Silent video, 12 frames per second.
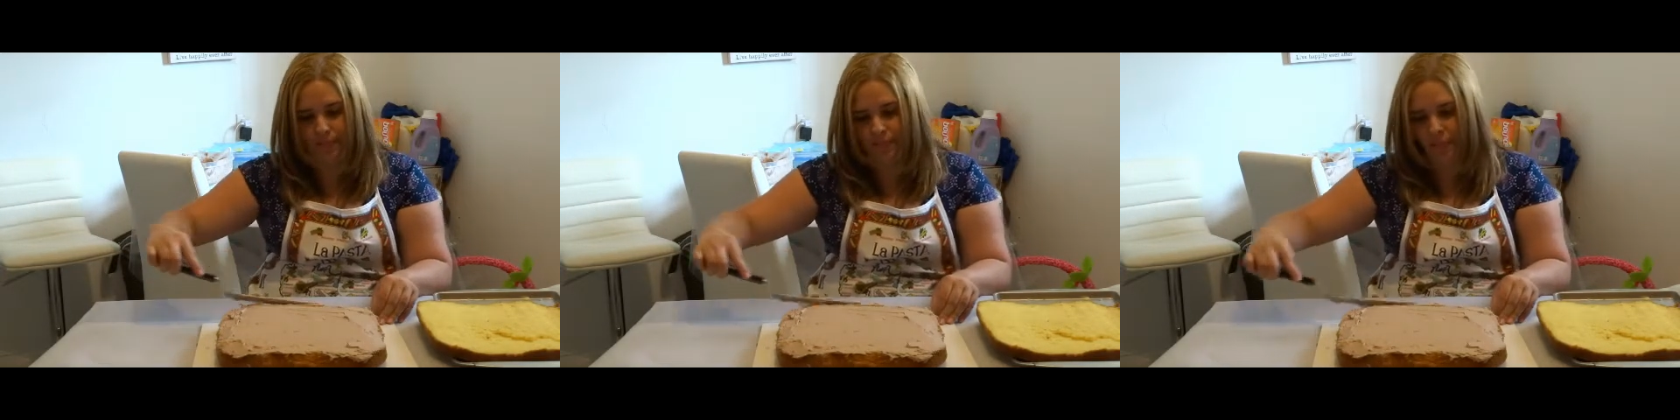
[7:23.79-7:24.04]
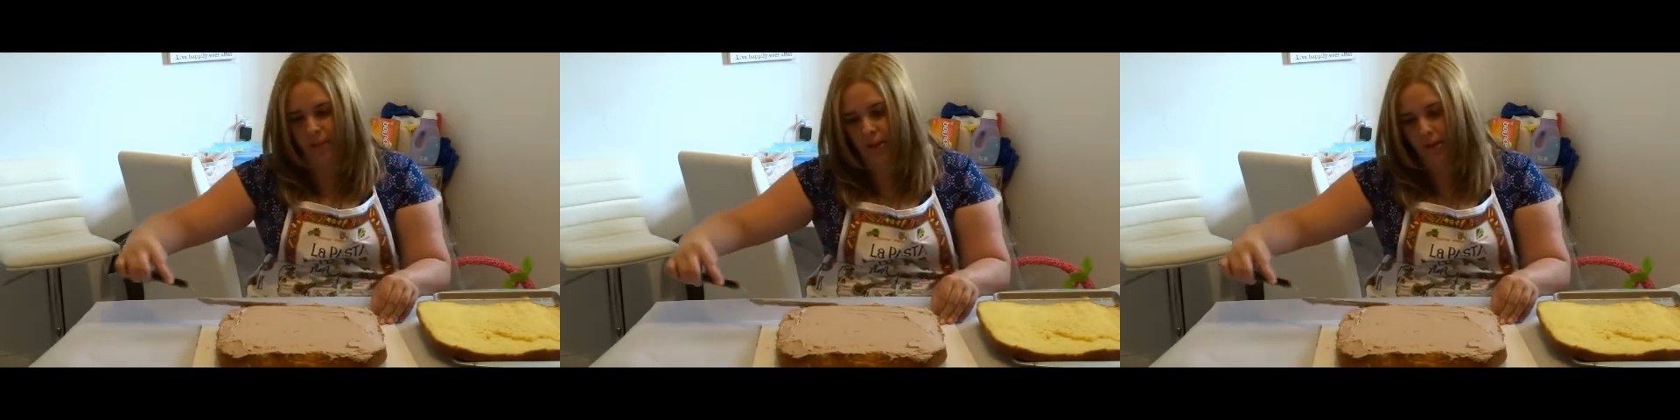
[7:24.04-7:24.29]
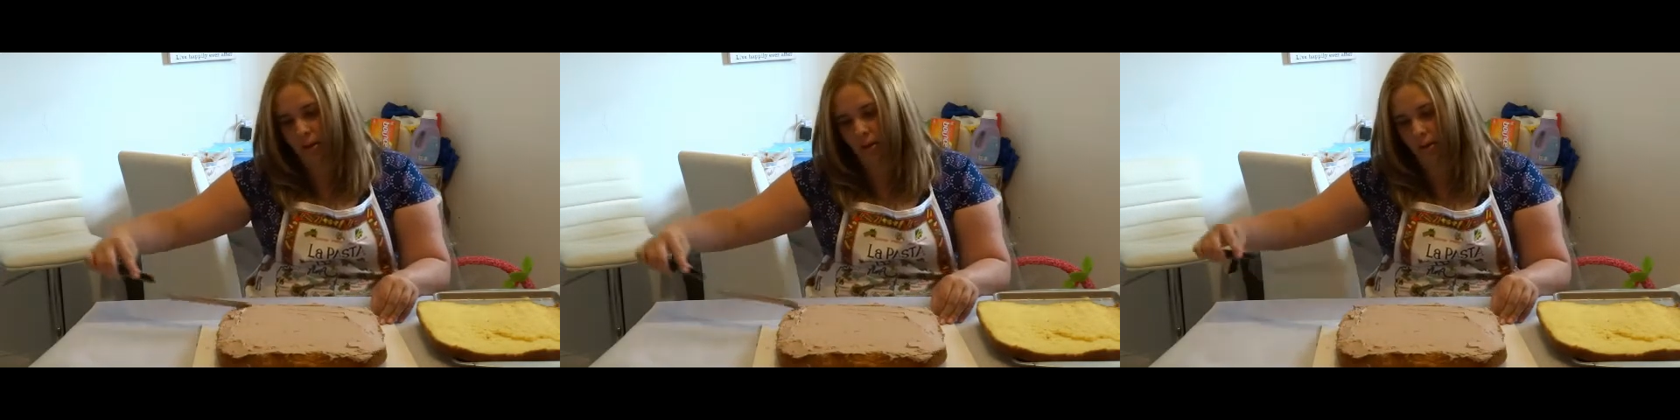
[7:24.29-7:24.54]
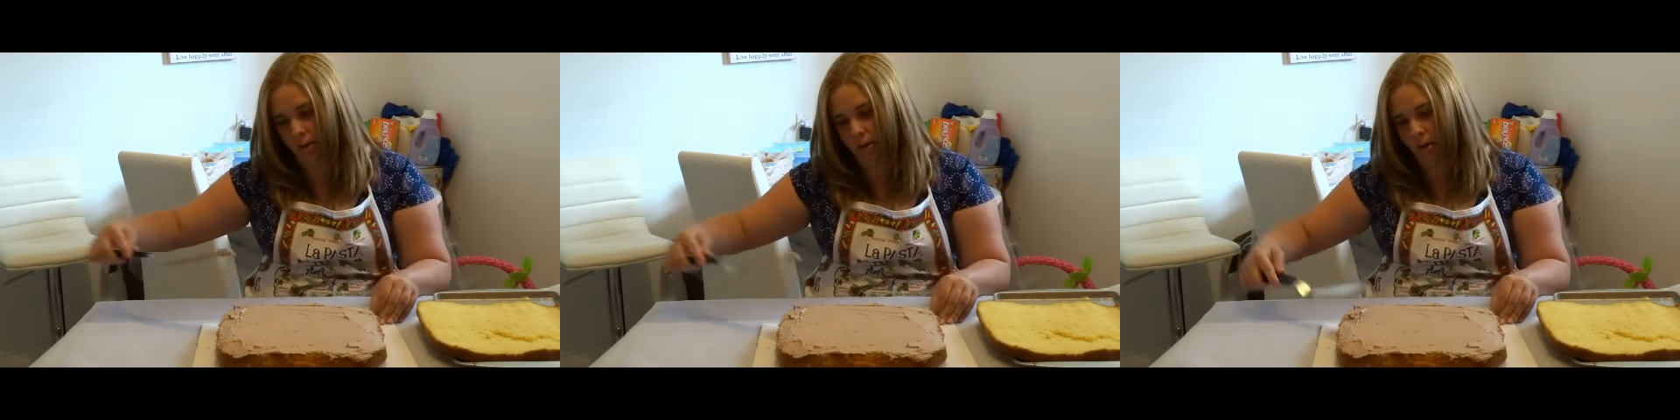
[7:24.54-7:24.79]

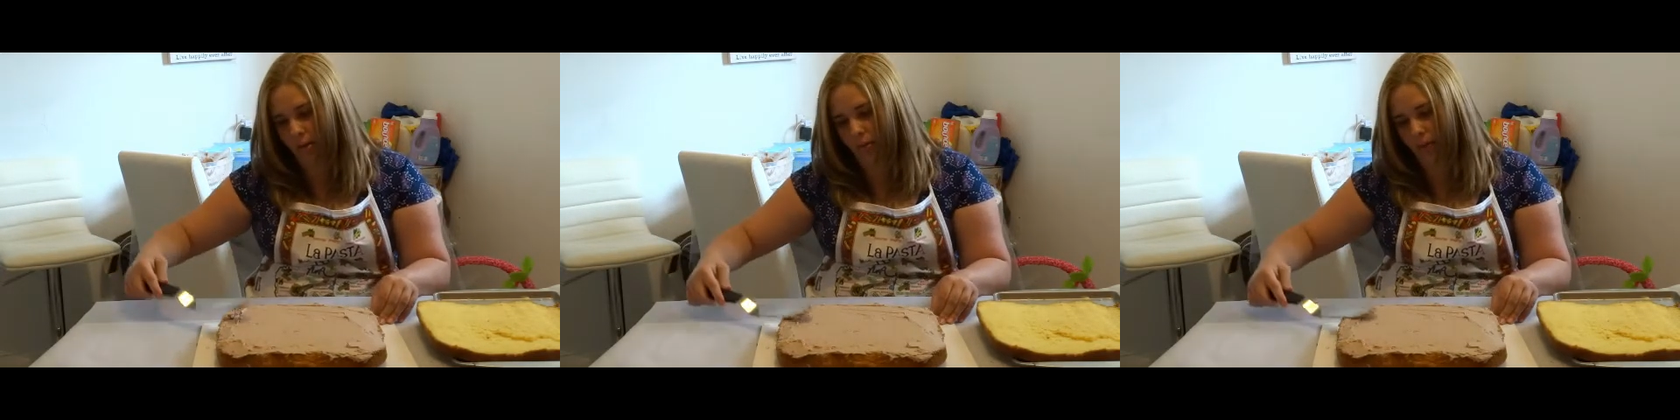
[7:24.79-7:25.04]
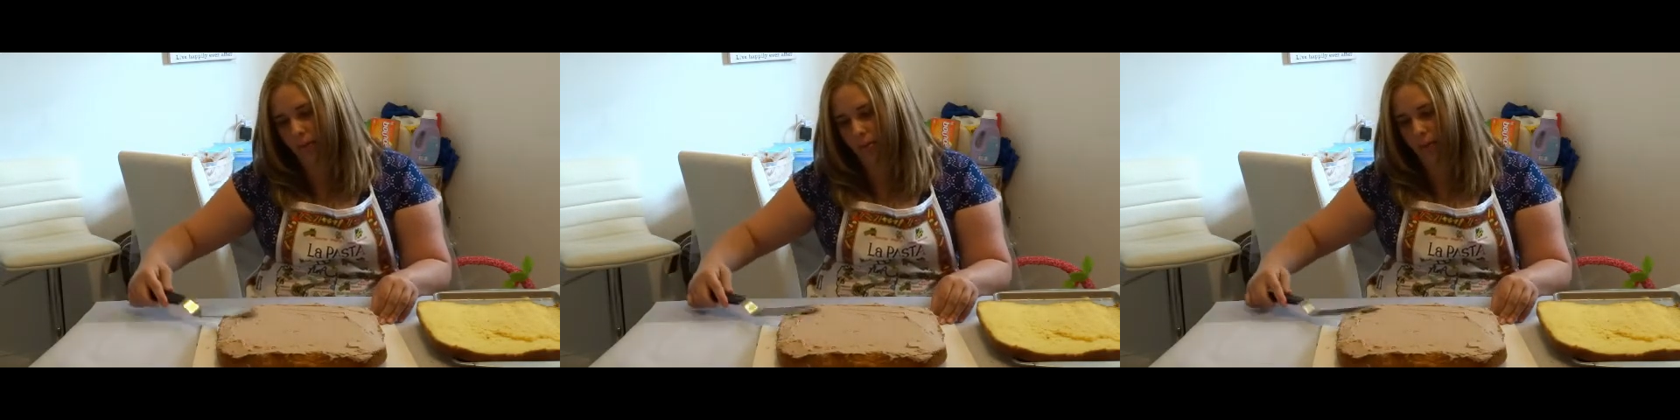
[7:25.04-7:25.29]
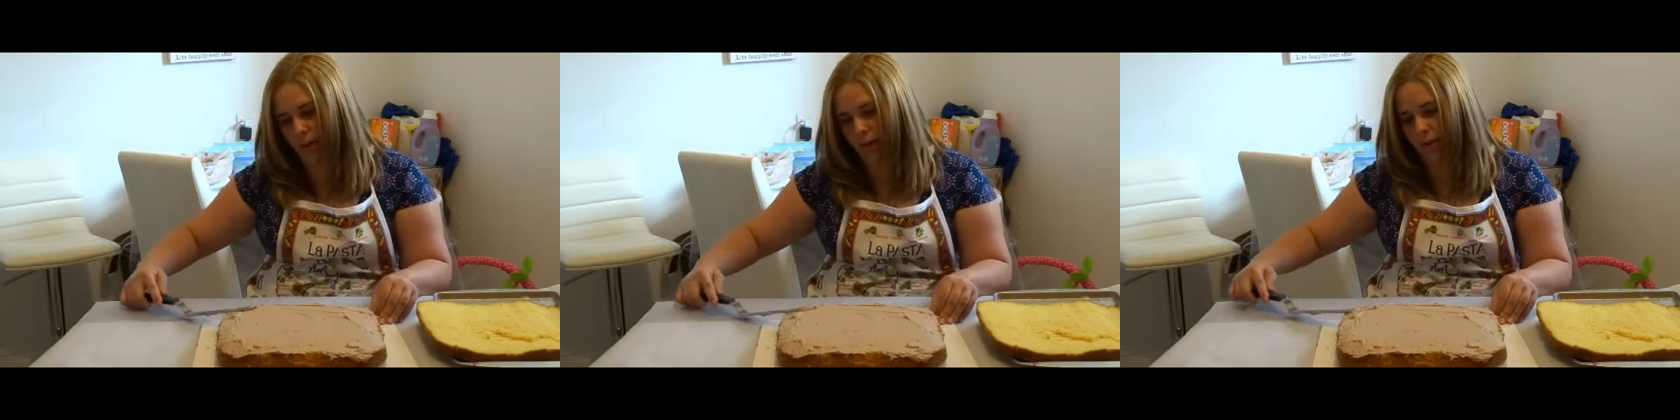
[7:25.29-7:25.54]
Okay, once my